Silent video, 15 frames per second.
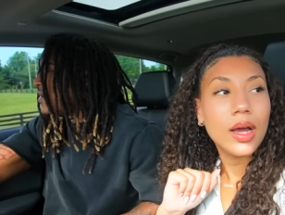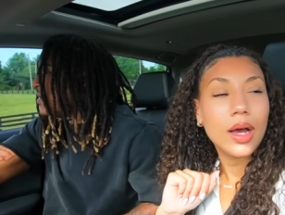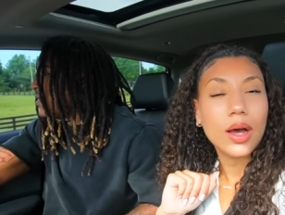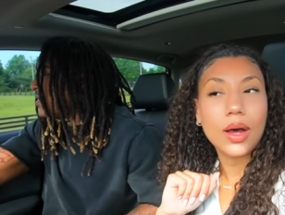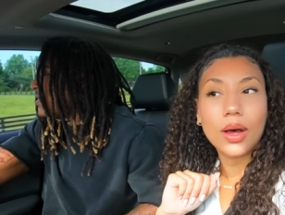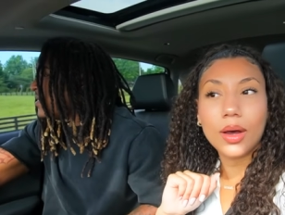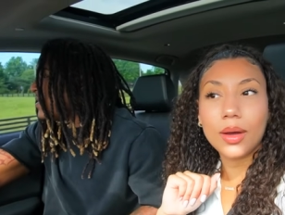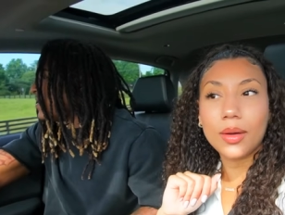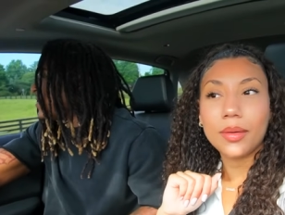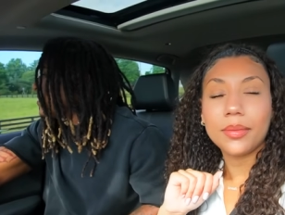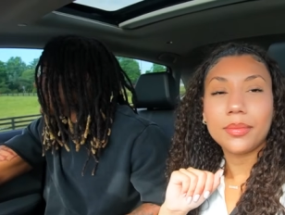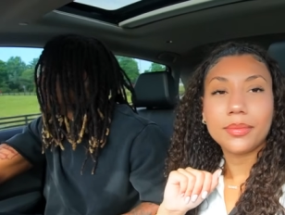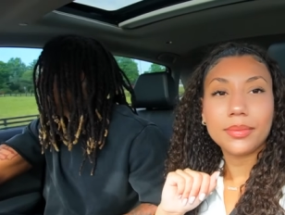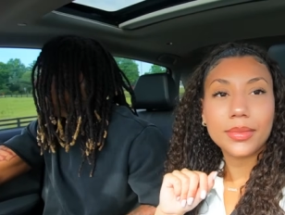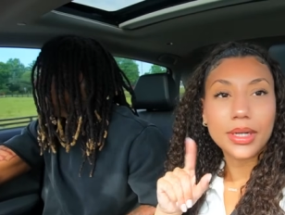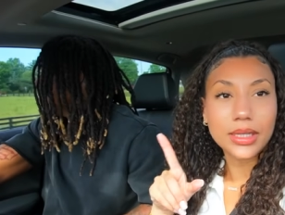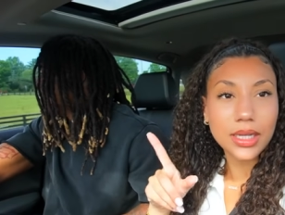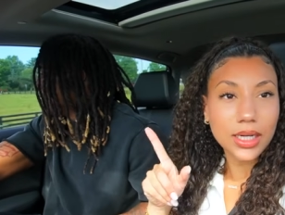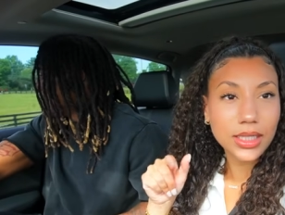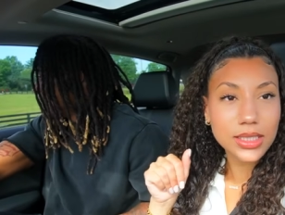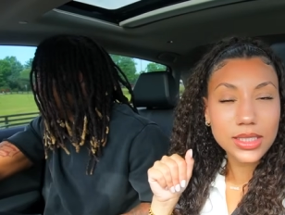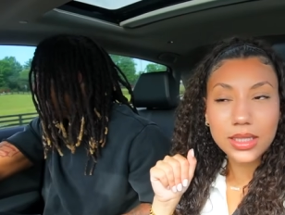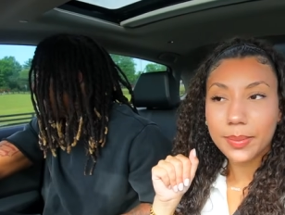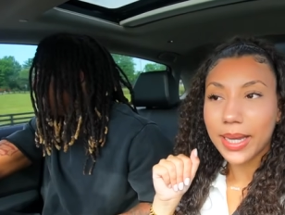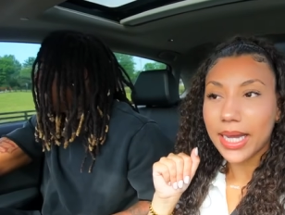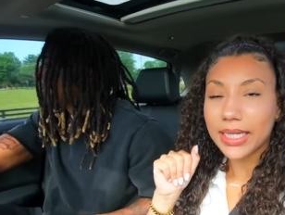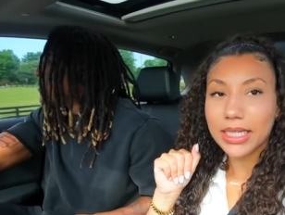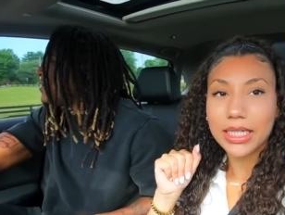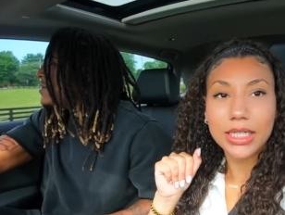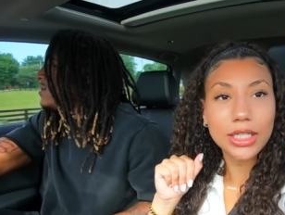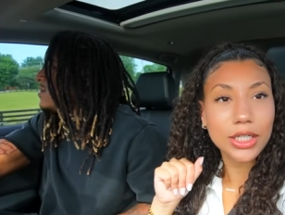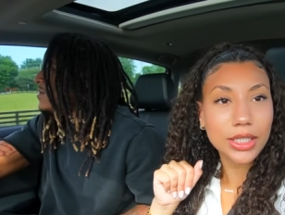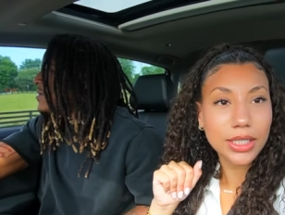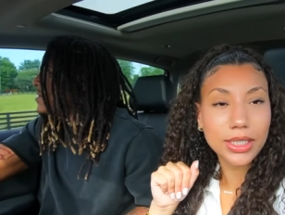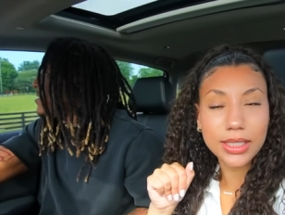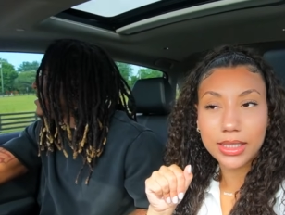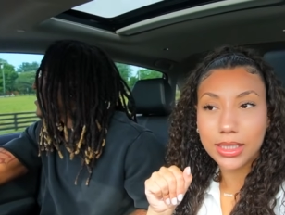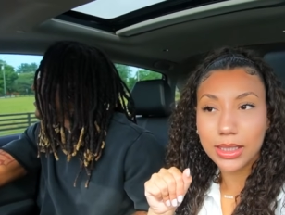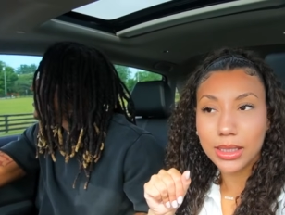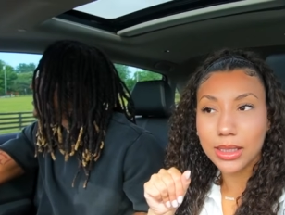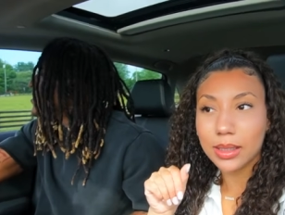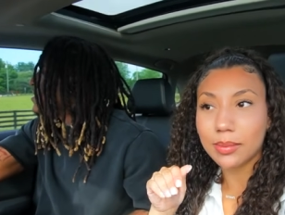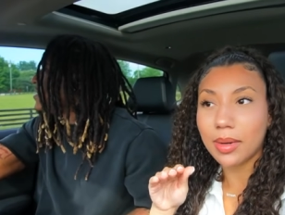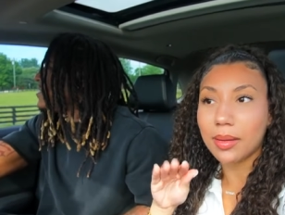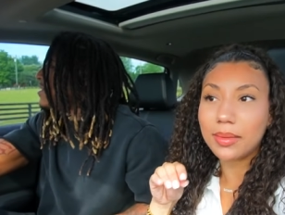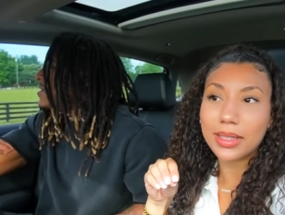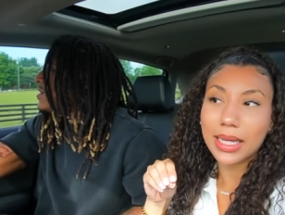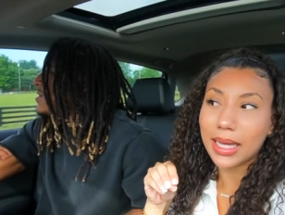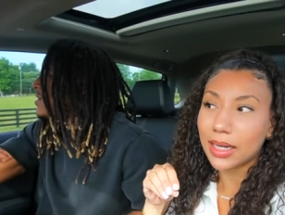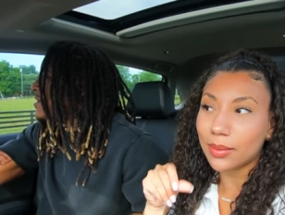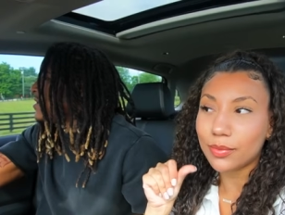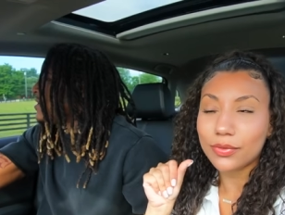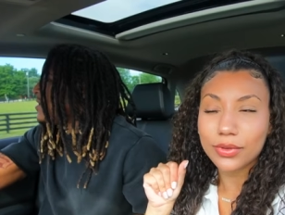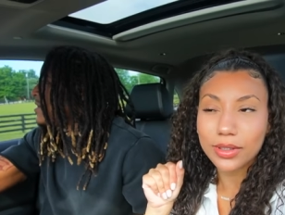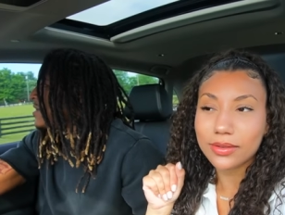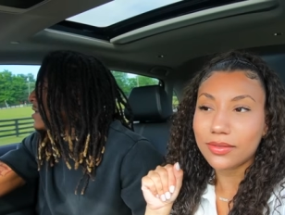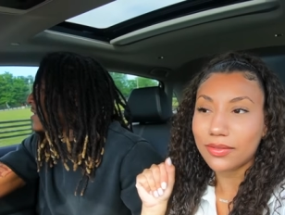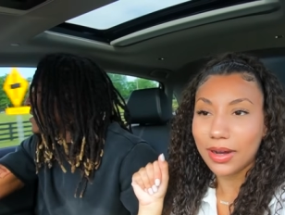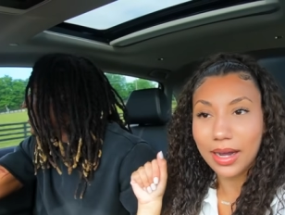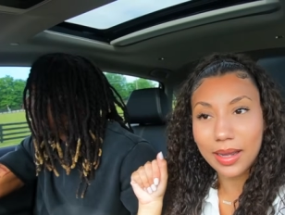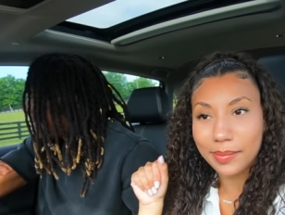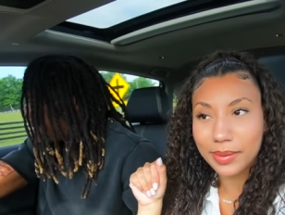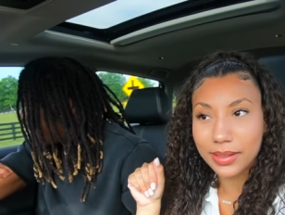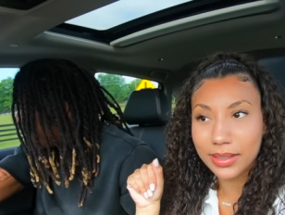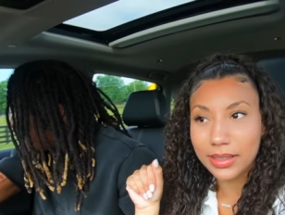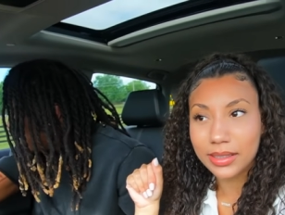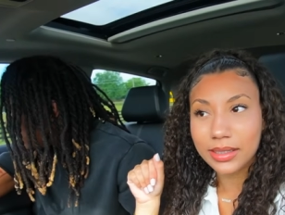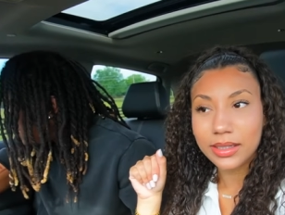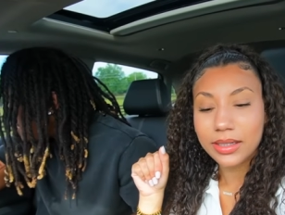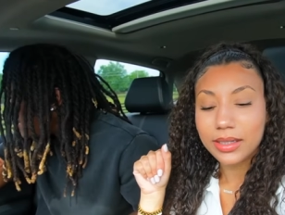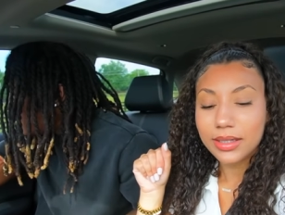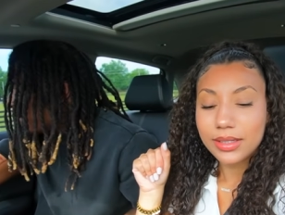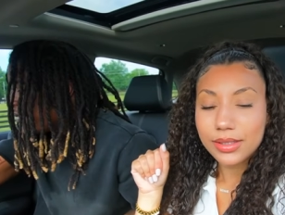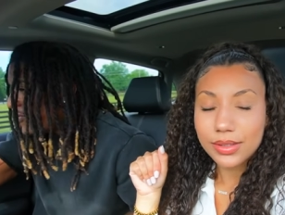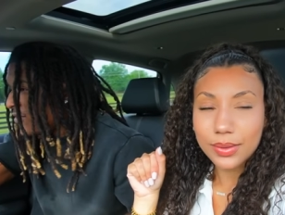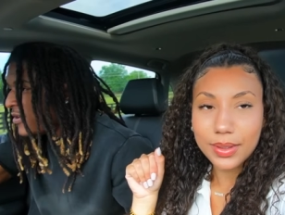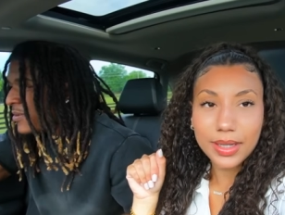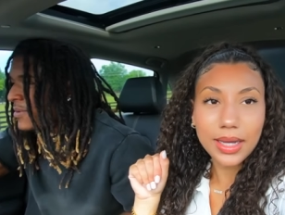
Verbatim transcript: Um, Alani's in the back eating her cookie. Mom and dad up front vibing. So mm-hmm.